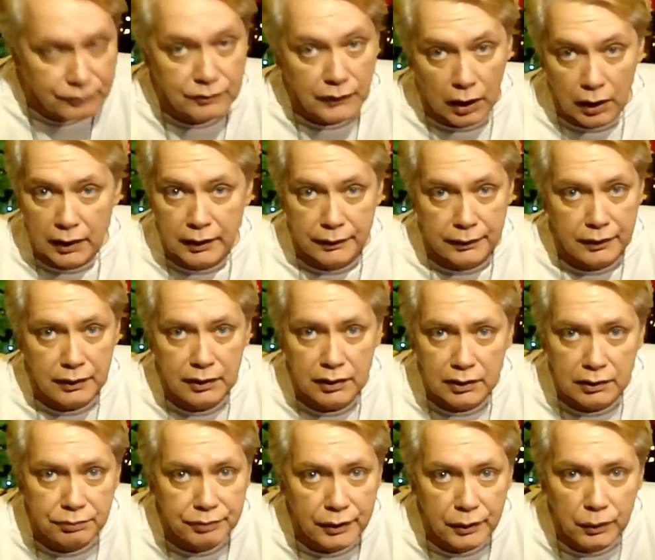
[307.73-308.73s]
I could
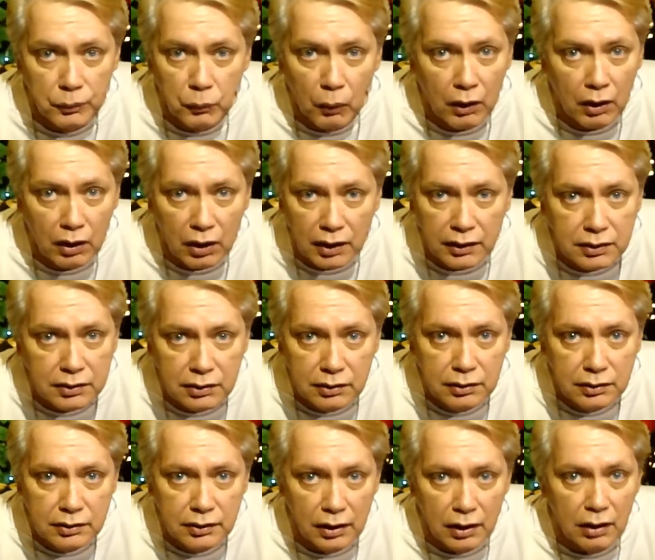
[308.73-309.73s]
if you want,
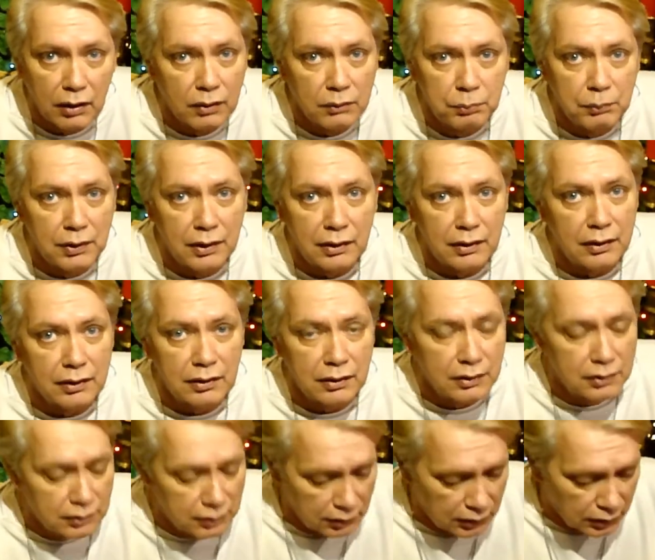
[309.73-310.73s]
you know, but
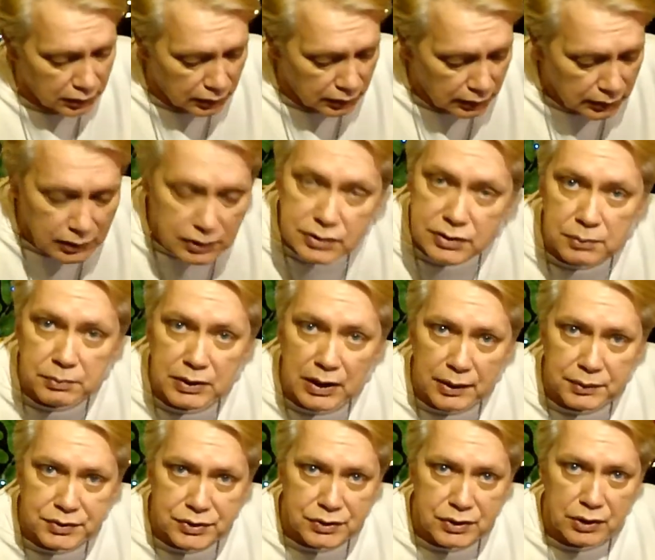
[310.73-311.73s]

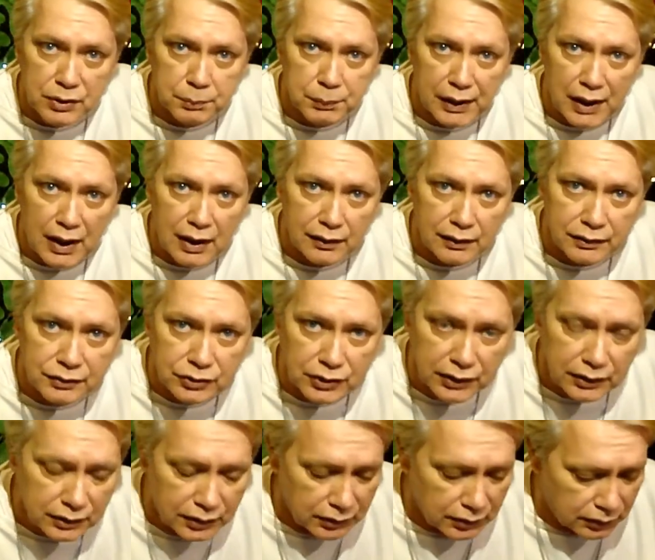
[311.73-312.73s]
sometimes the terminology
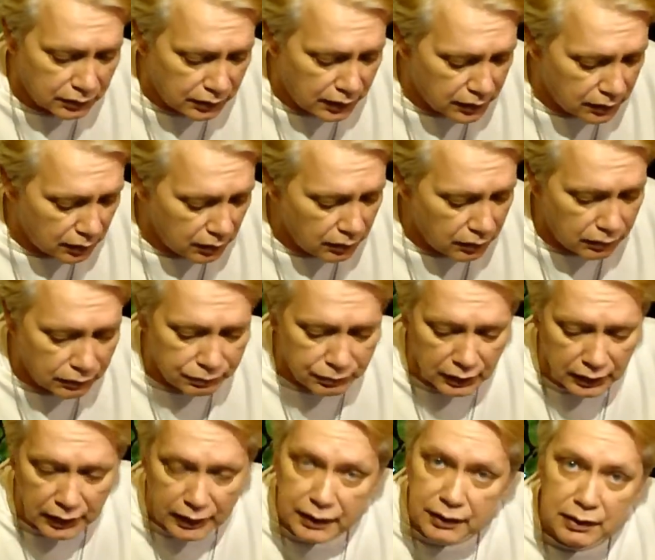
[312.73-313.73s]
could get a little
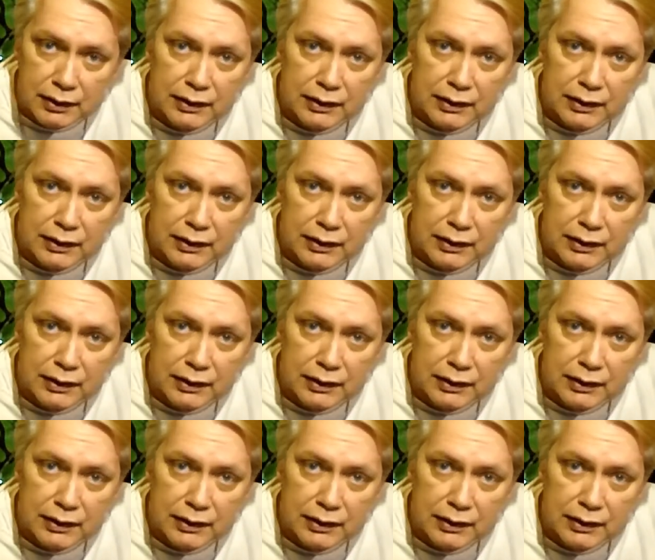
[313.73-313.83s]
funny.